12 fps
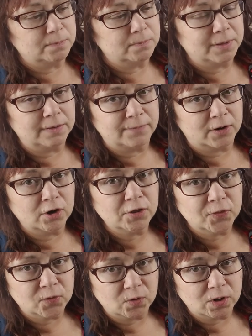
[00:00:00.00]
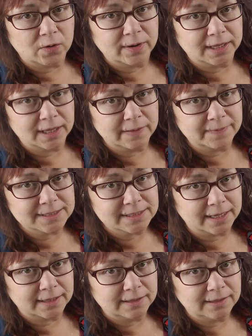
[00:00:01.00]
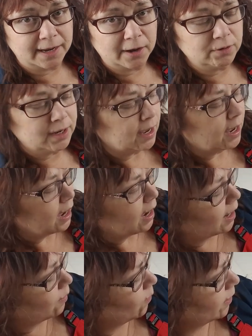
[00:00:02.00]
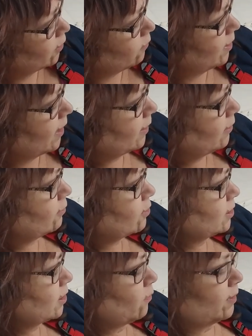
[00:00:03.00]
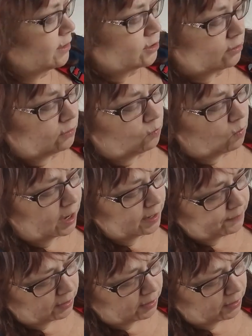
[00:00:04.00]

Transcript: be very thorough in getting this sanded down. And when you're done, you're just going to wipe